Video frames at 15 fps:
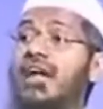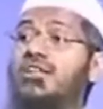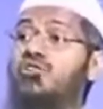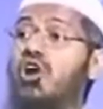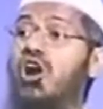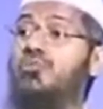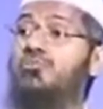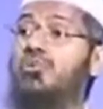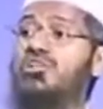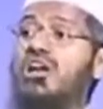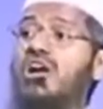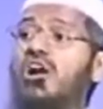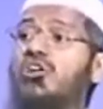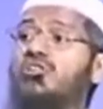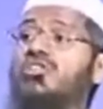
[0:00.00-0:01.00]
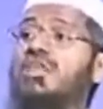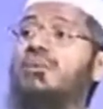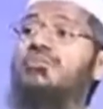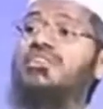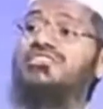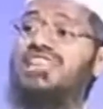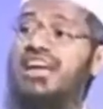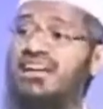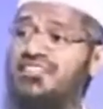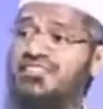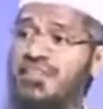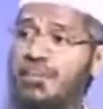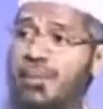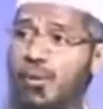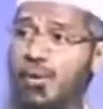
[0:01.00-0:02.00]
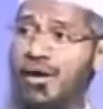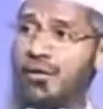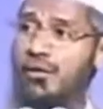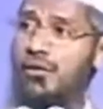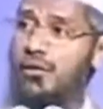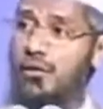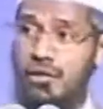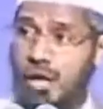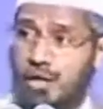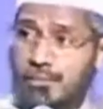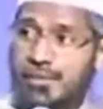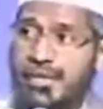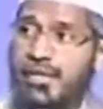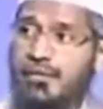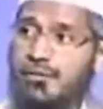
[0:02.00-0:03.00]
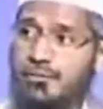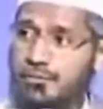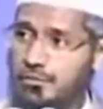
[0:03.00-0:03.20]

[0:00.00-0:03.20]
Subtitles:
that George Bush, according to them, was terrorist number one. Not me.